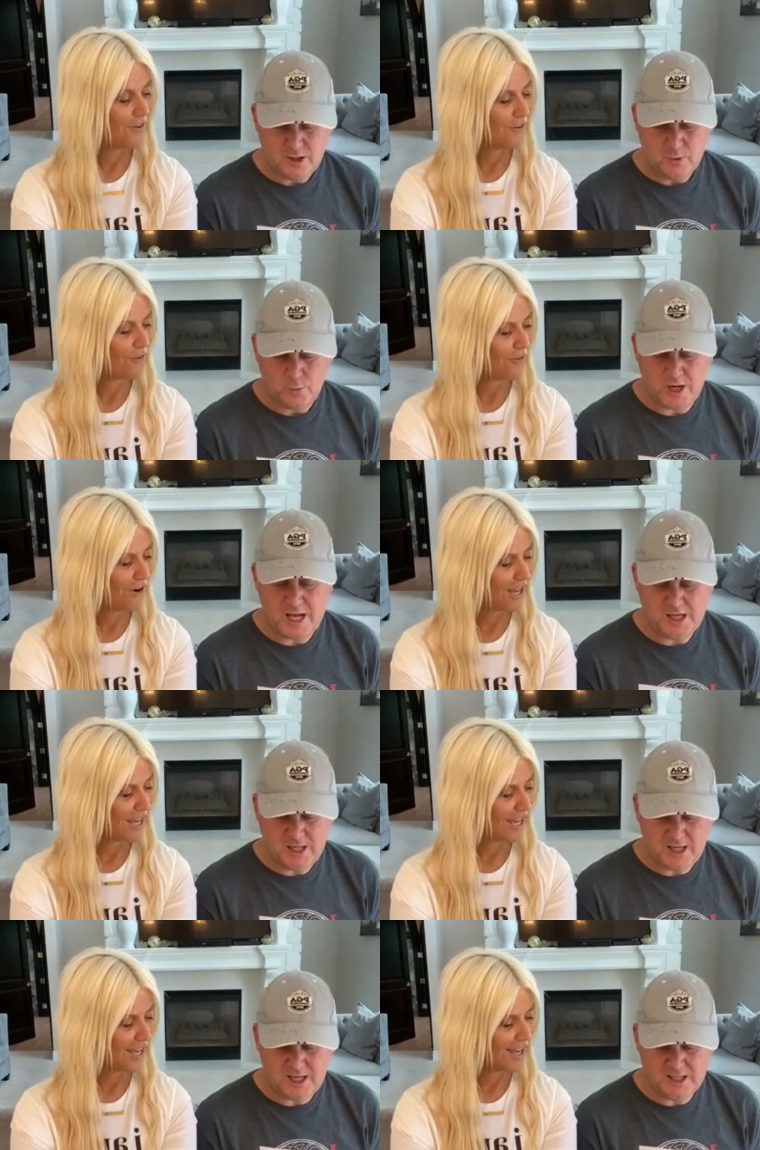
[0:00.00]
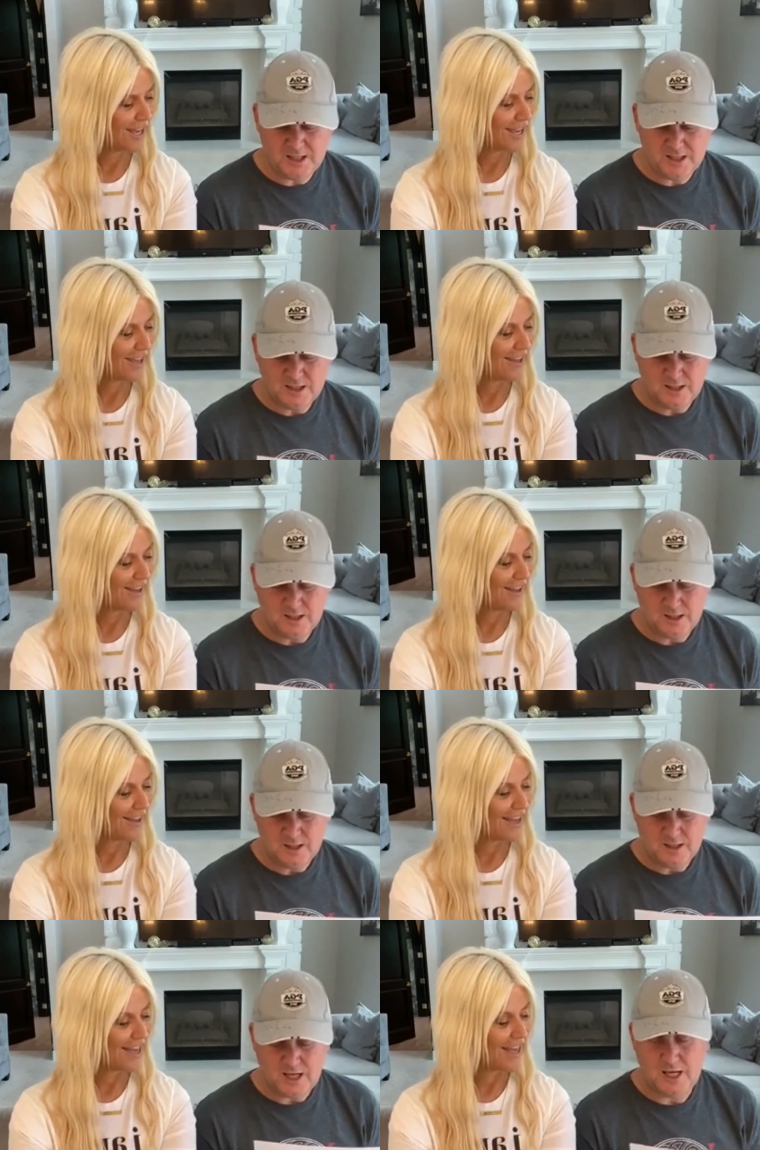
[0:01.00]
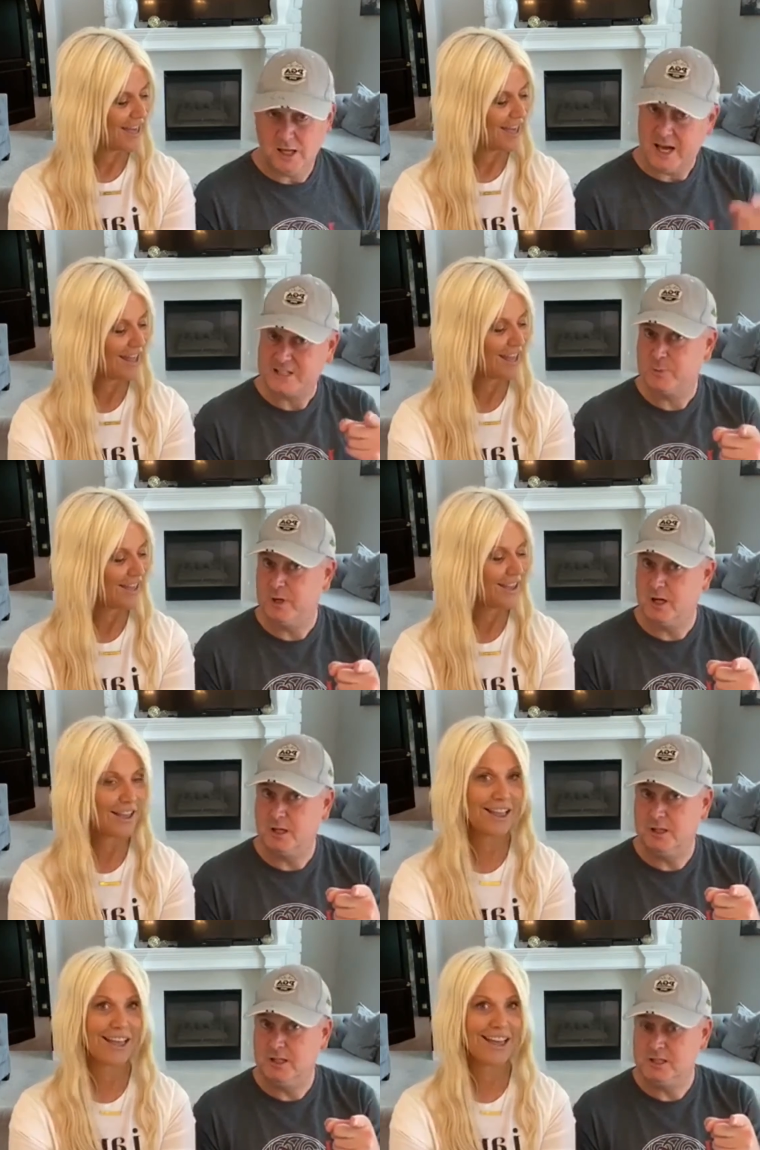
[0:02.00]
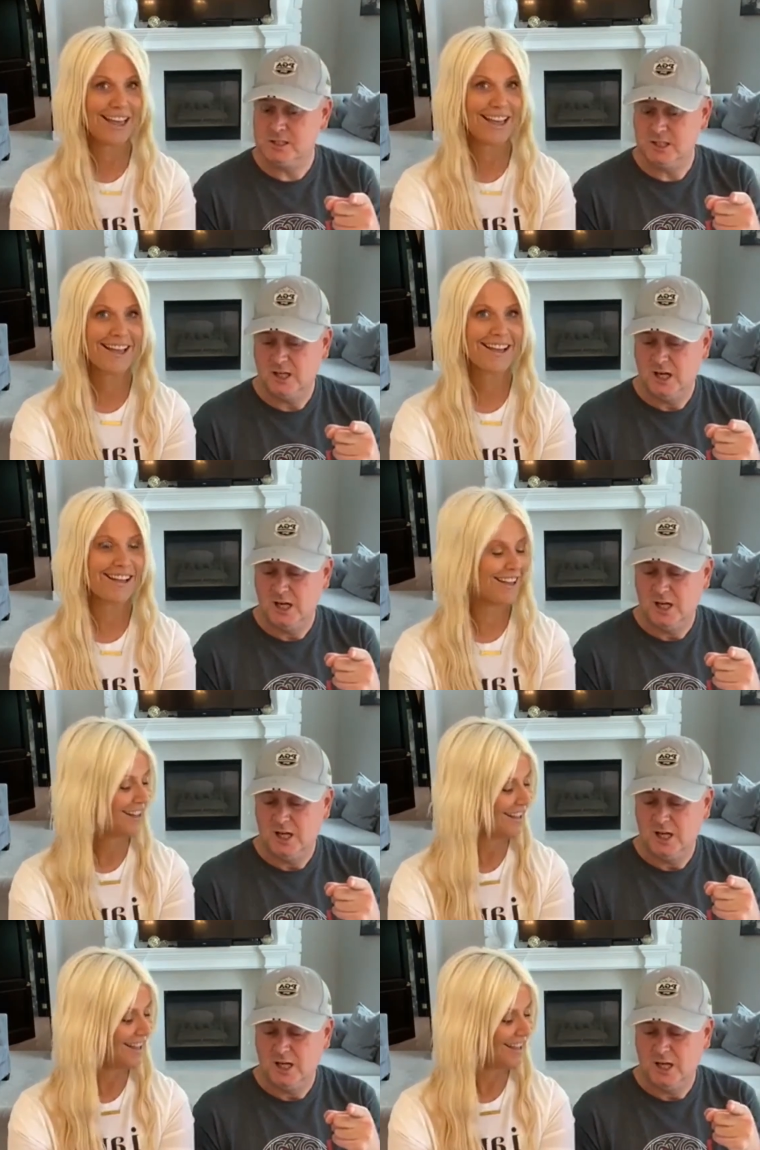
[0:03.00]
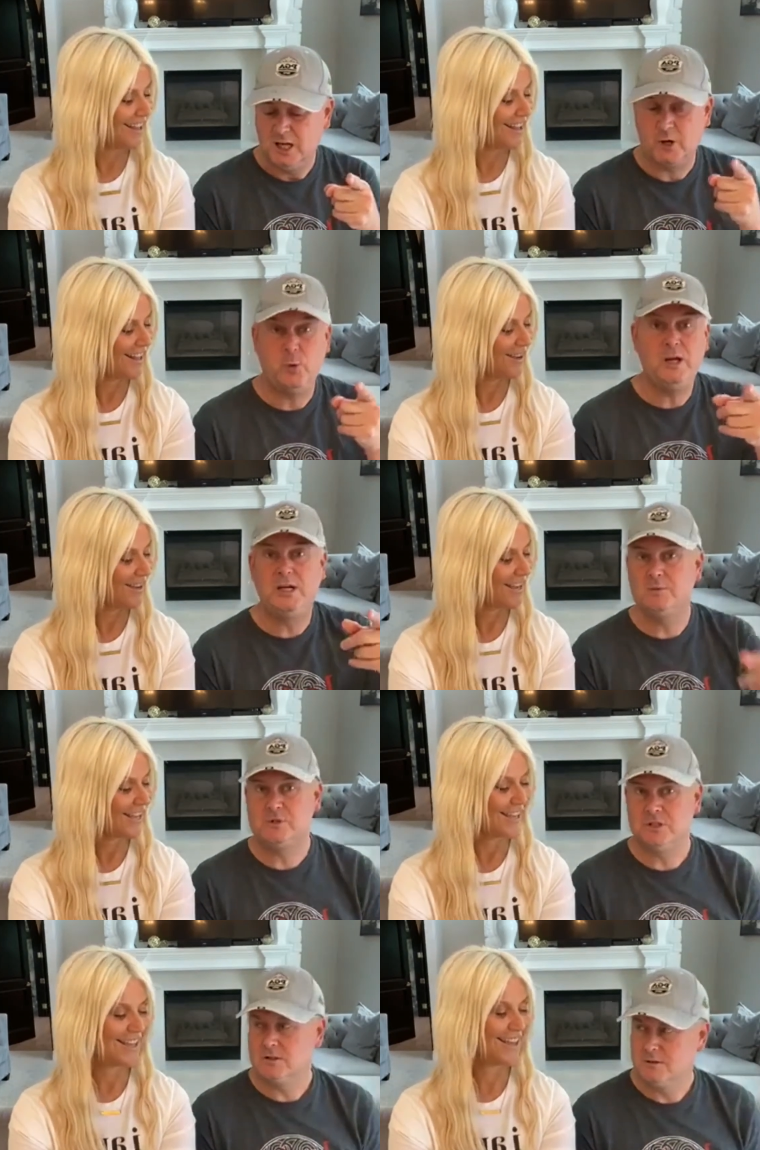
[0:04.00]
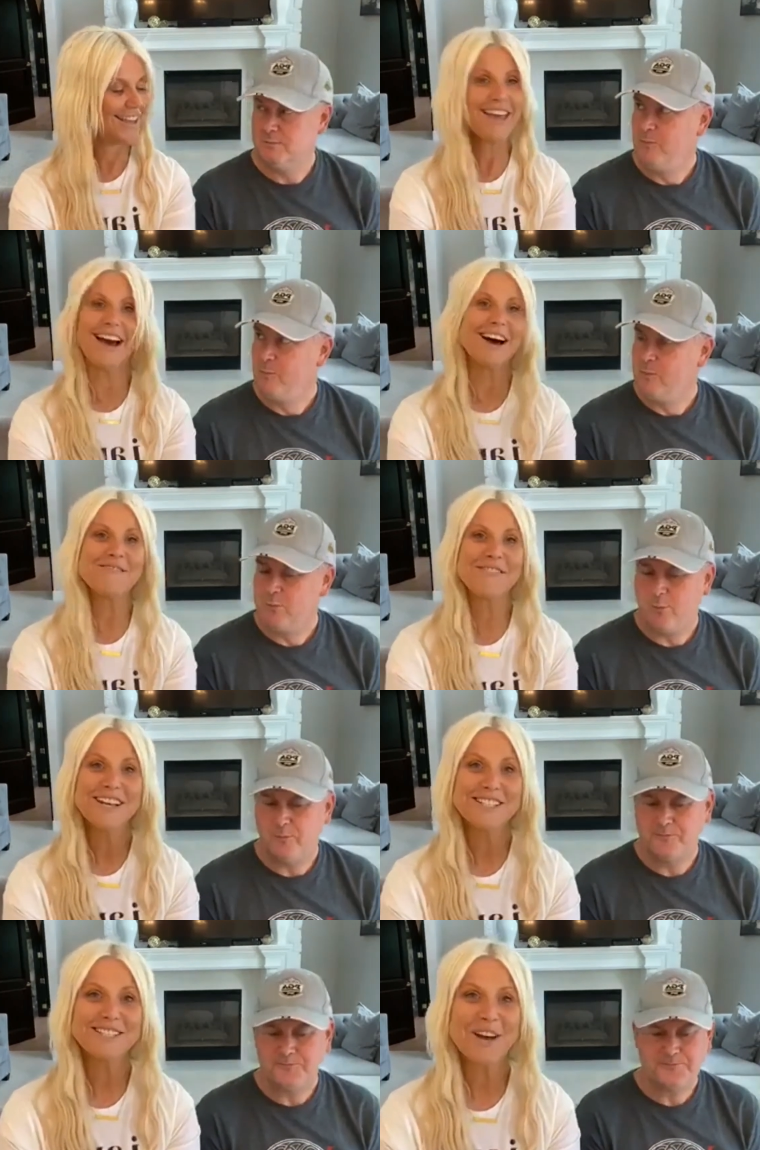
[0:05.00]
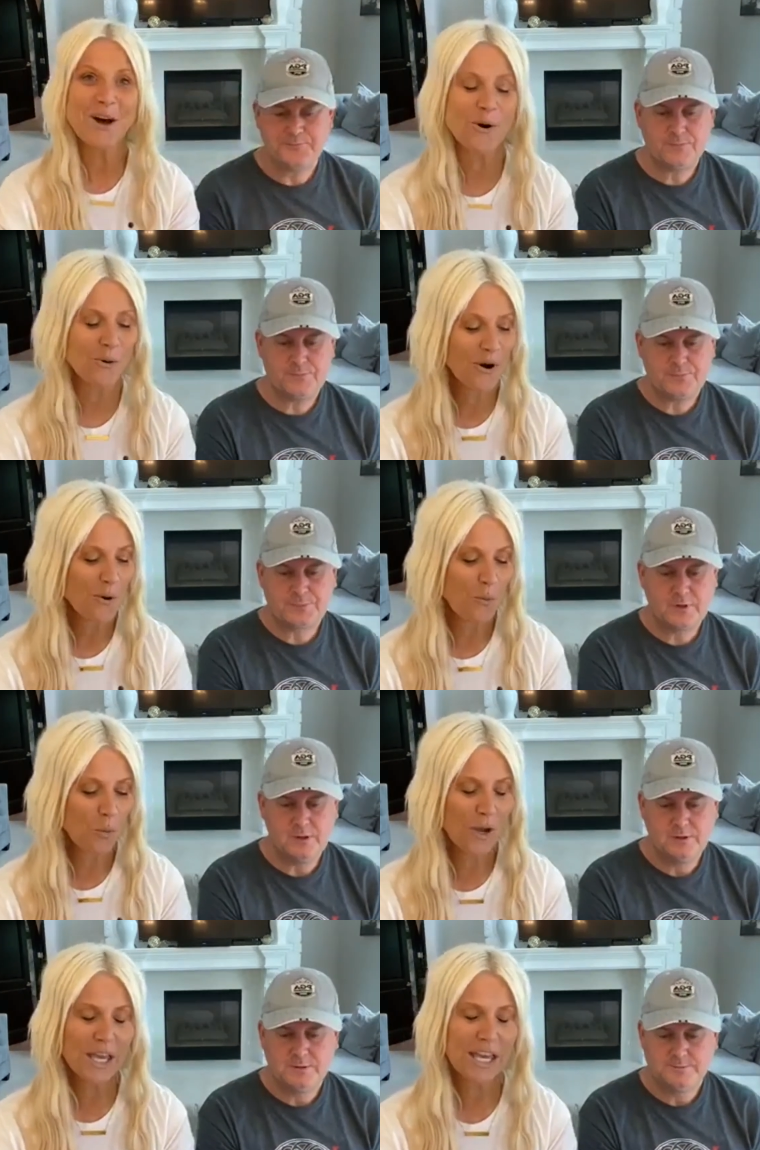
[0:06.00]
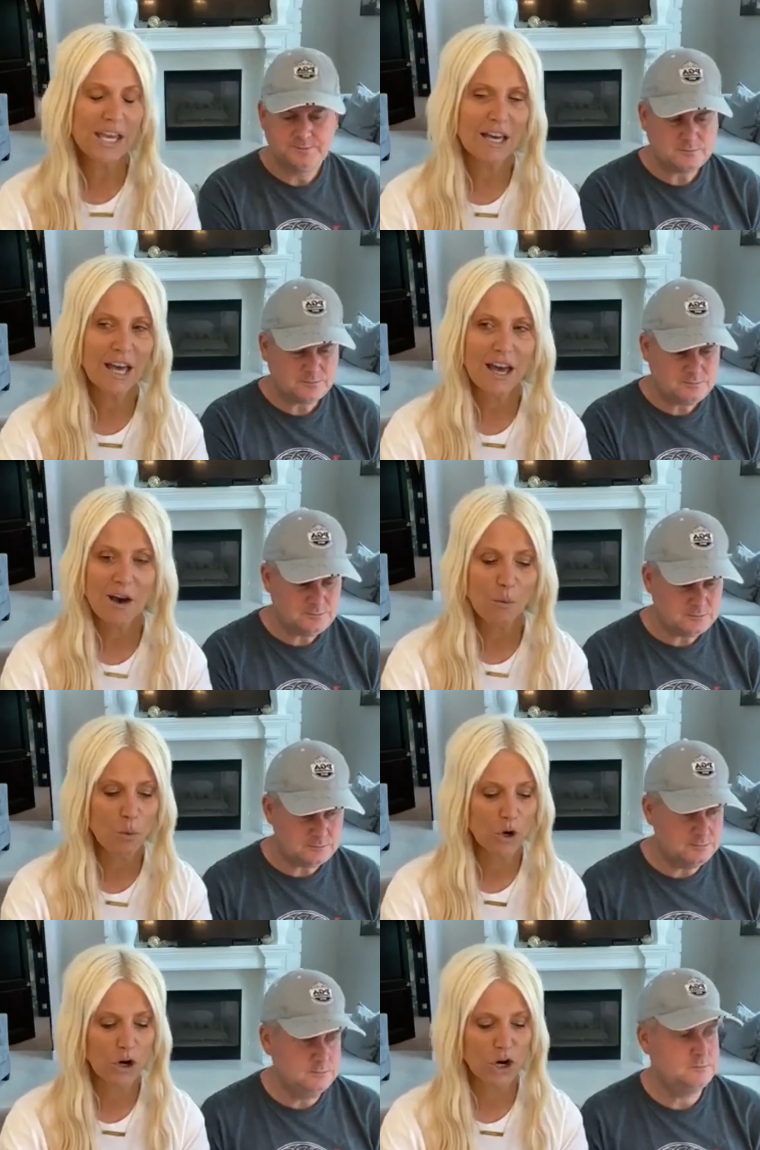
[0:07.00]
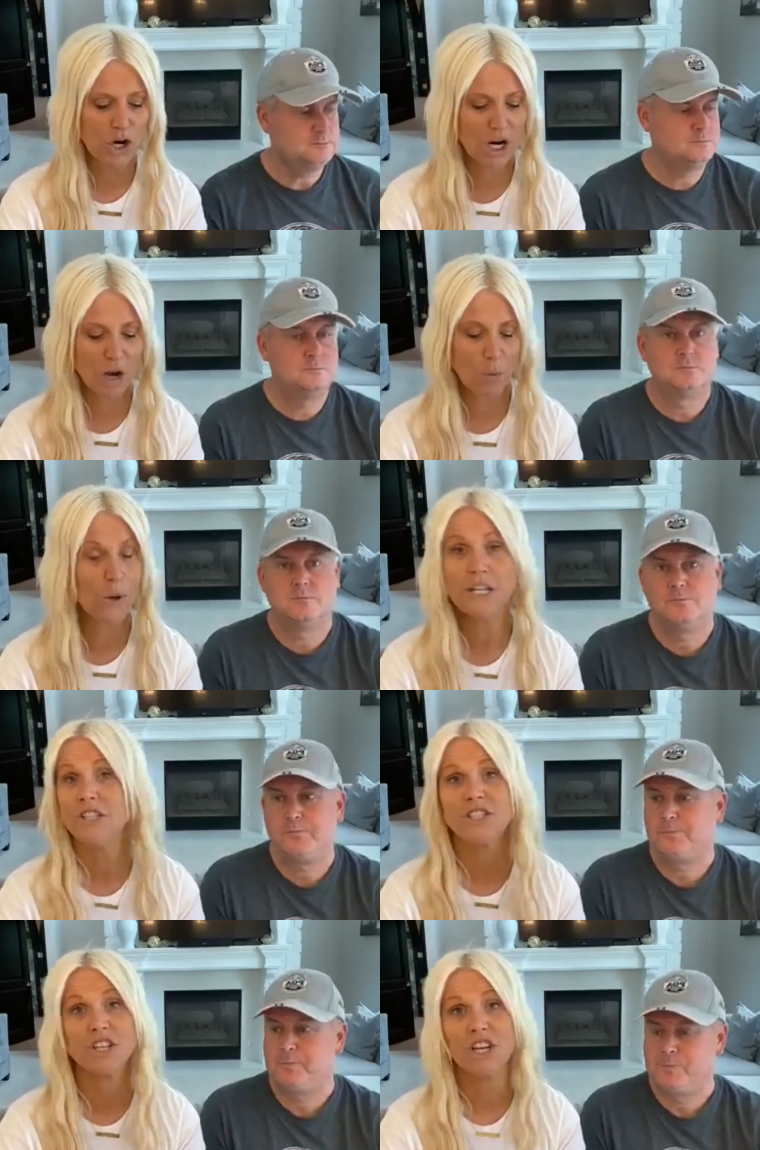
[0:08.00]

Speaker 1: Renee King, and last but not least, Laquita Gibson.
Speaker 2: Yeah. So we just